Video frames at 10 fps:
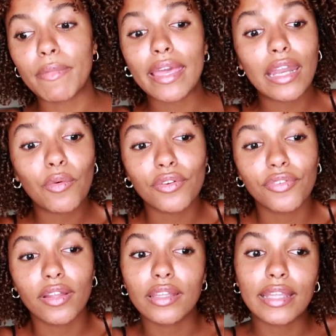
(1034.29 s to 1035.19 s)
make anyone
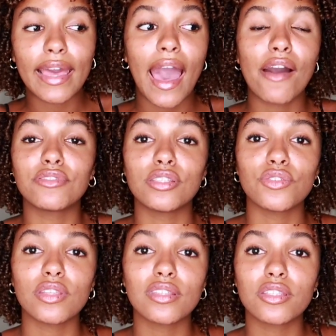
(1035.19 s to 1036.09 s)
feel like they have to
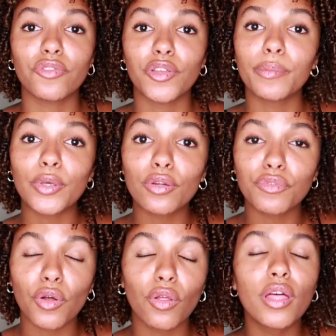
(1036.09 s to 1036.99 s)
do this to feel
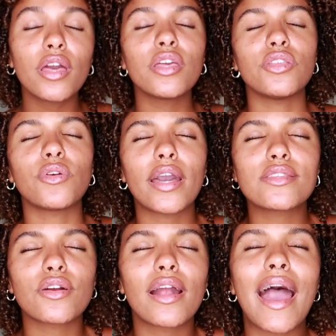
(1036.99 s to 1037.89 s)
beautiful. You guys are